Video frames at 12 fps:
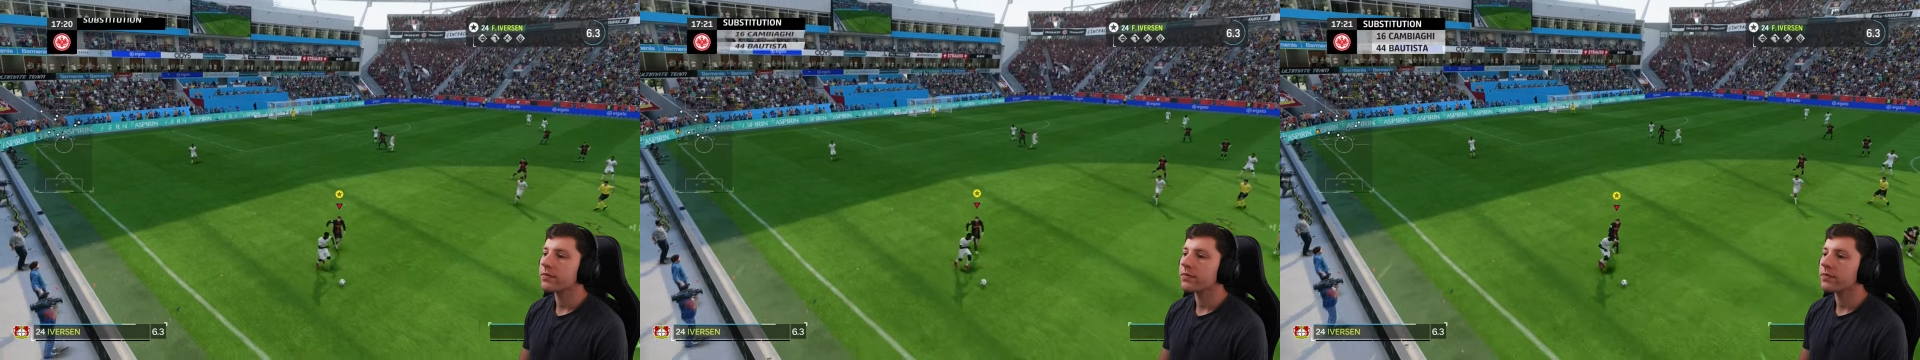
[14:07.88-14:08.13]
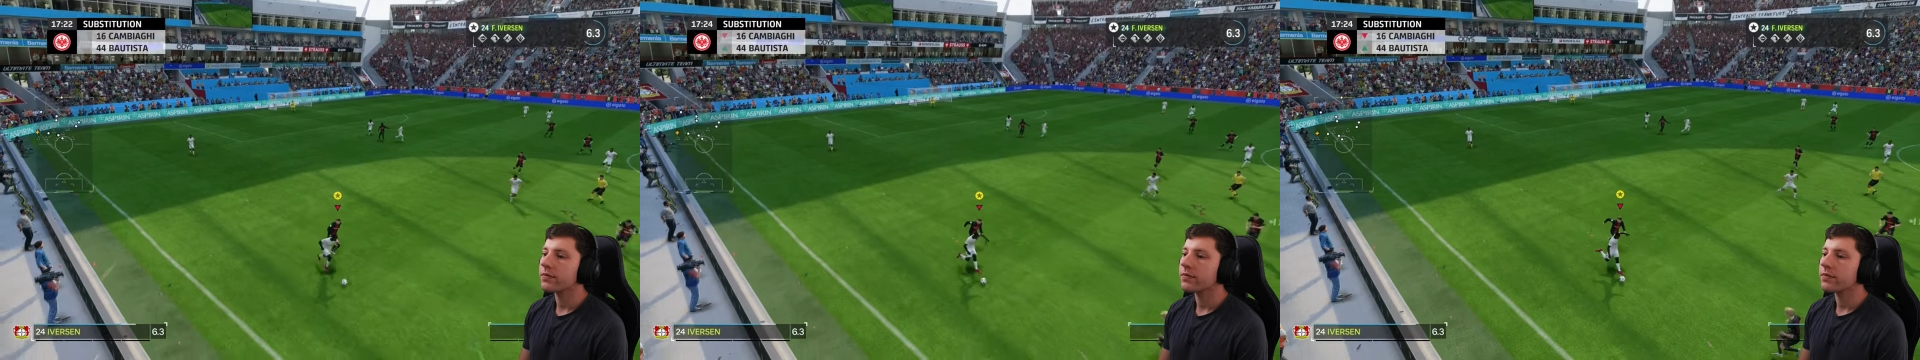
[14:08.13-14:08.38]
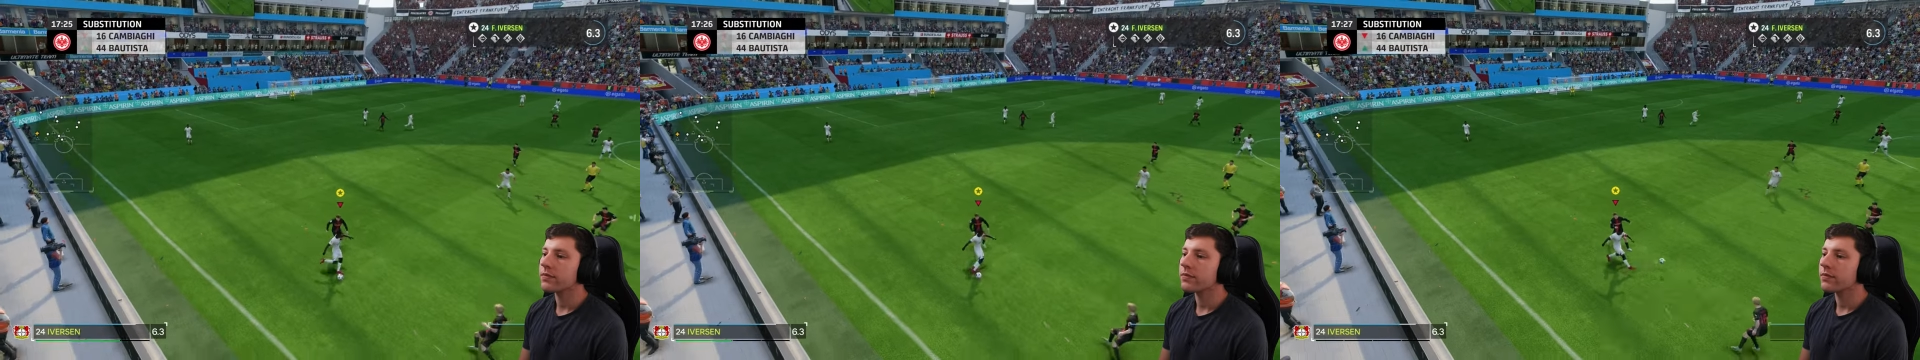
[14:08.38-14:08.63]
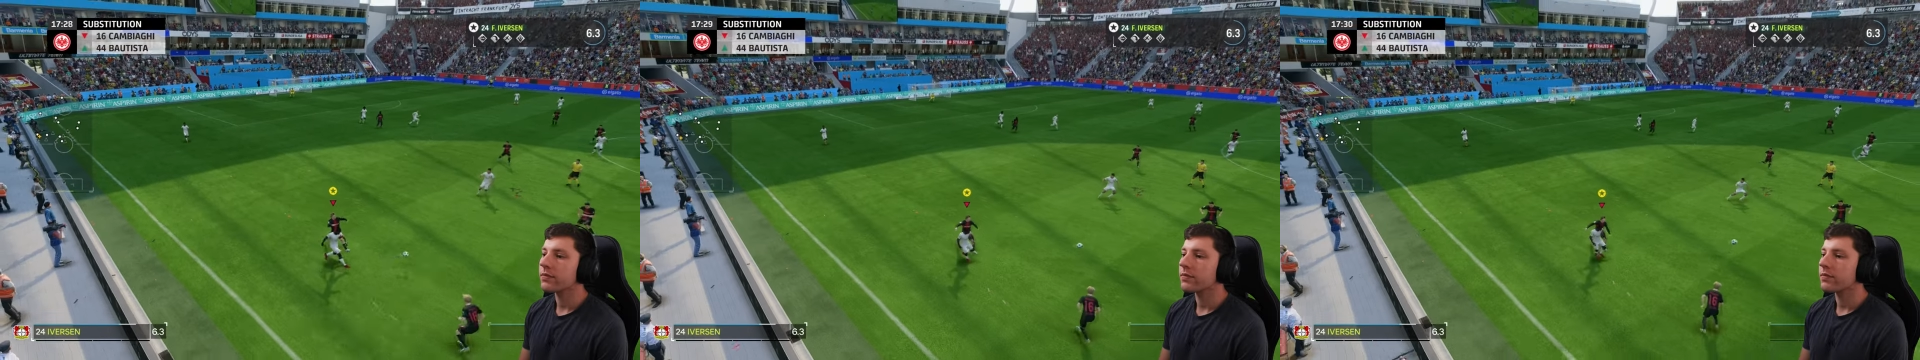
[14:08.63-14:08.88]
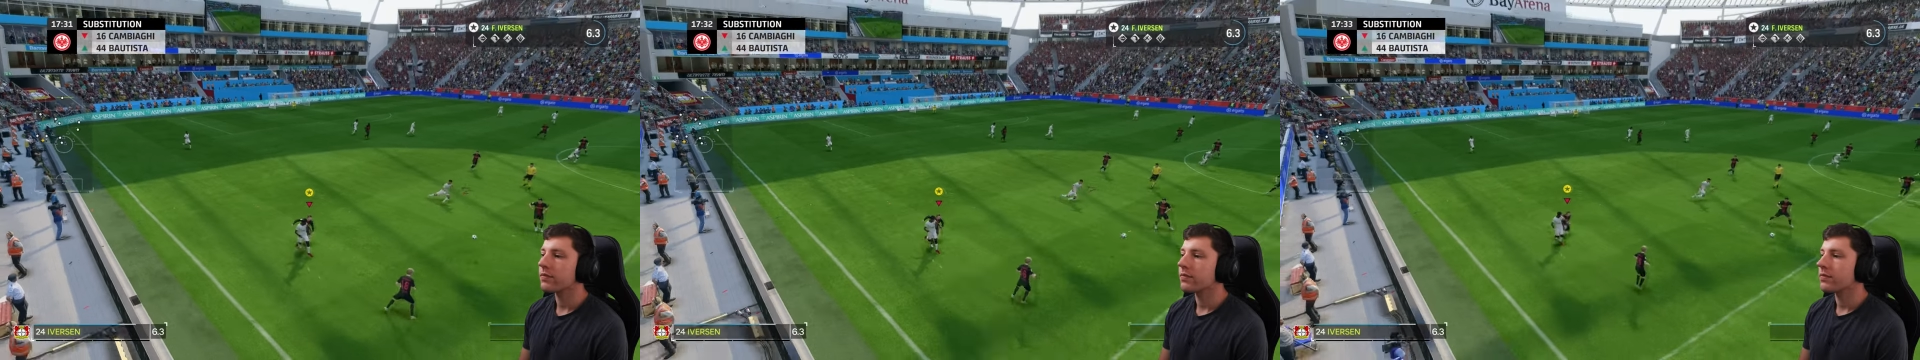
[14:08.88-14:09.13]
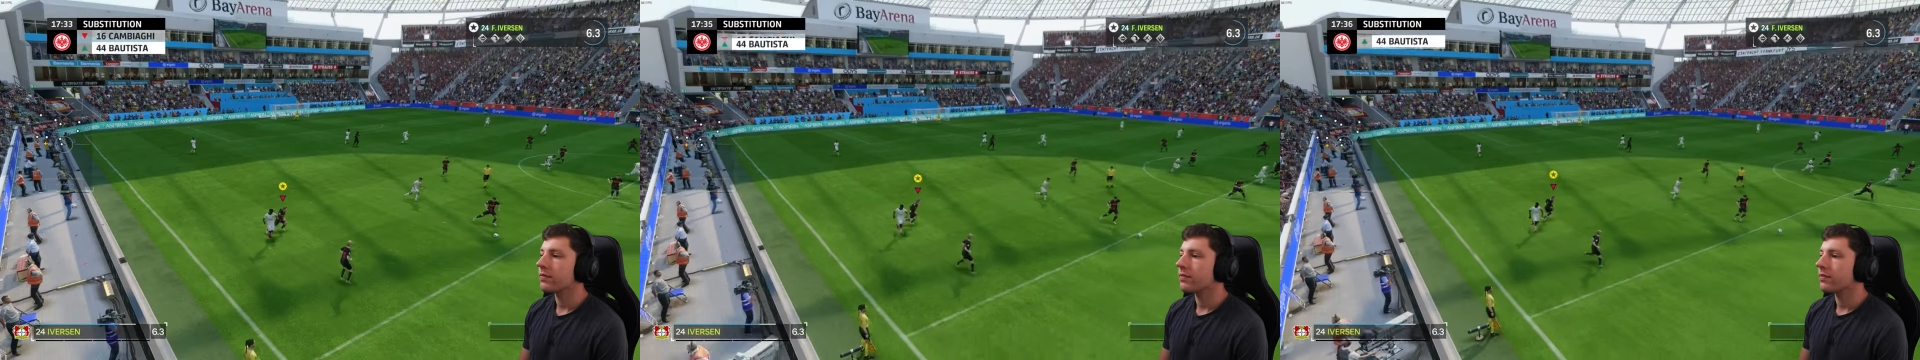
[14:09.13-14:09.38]

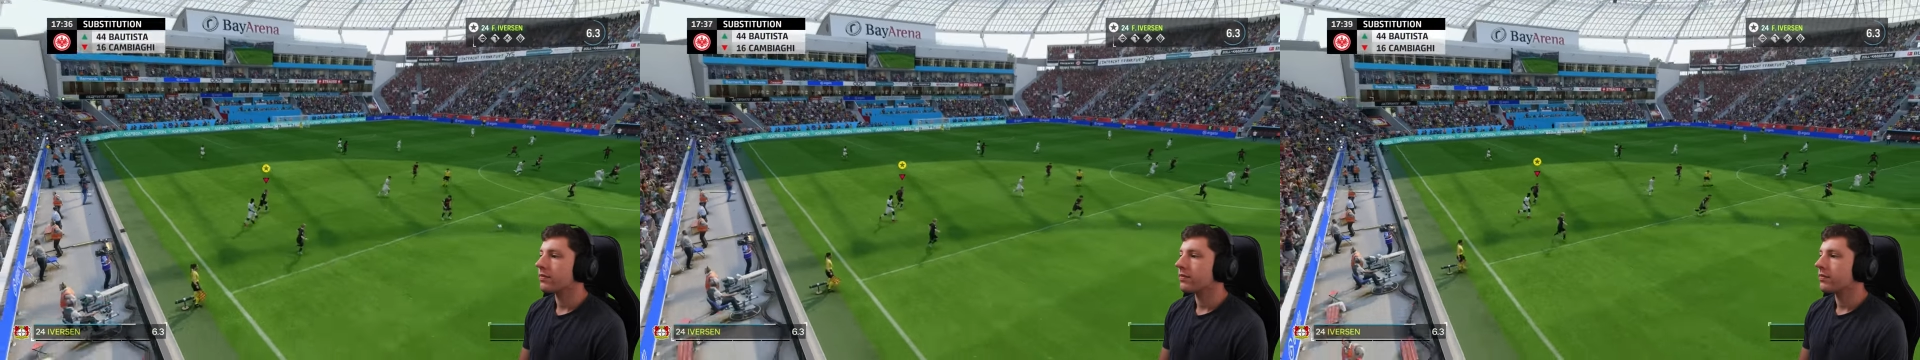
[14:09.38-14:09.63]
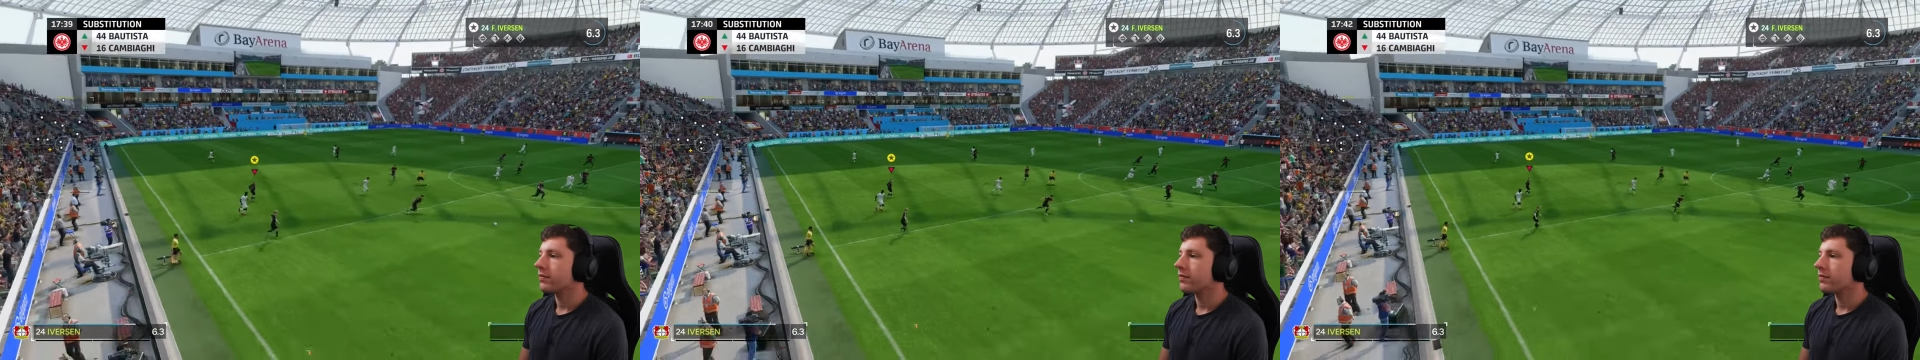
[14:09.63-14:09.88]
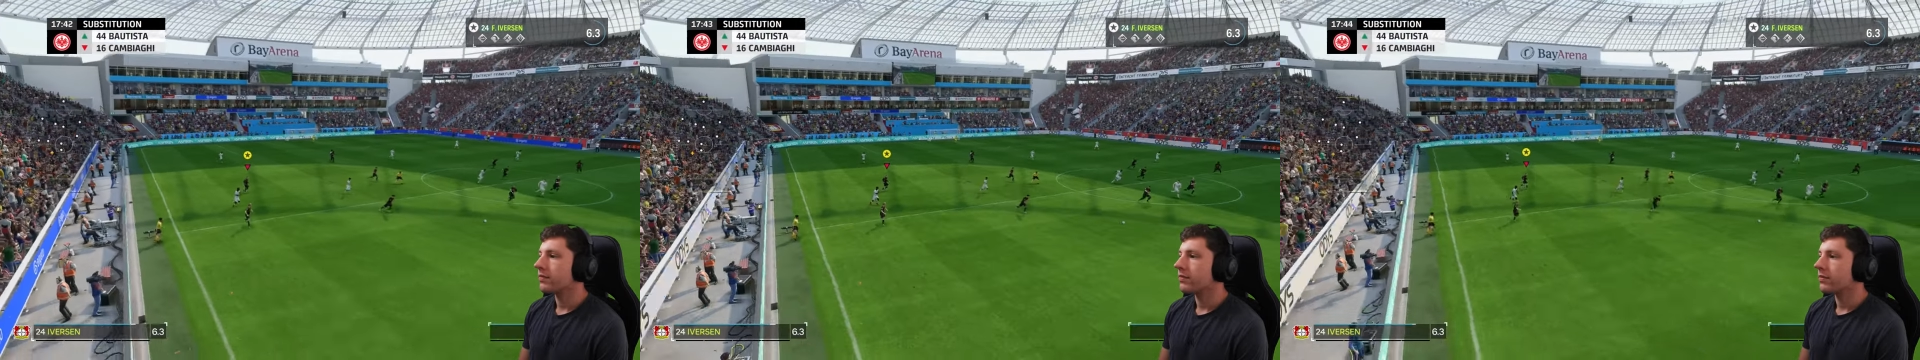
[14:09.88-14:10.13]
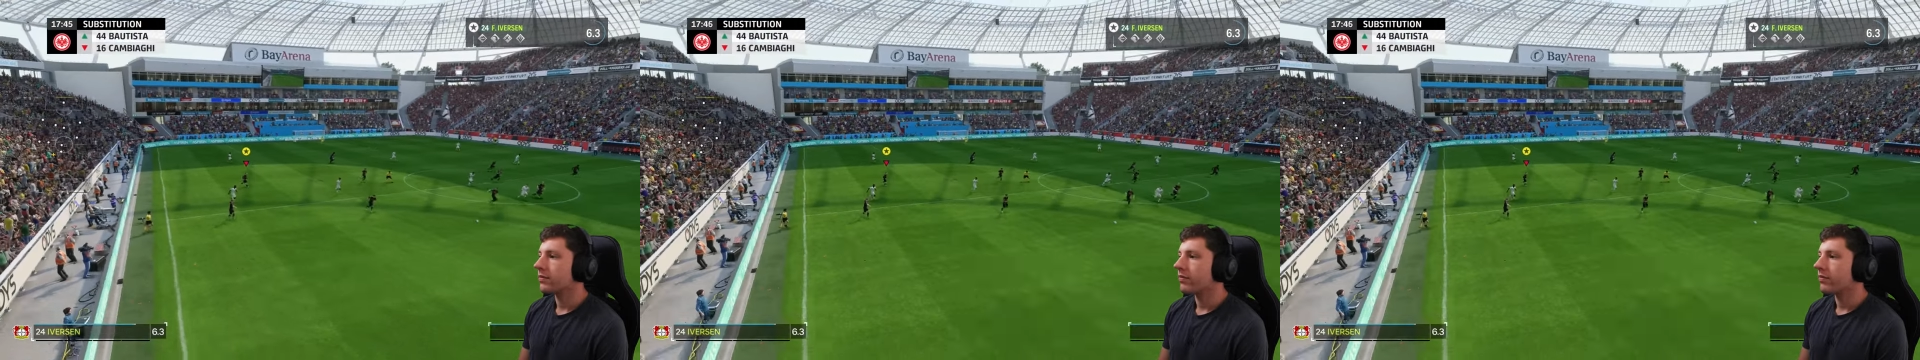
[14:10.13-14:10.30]
No one is speaking in this clip.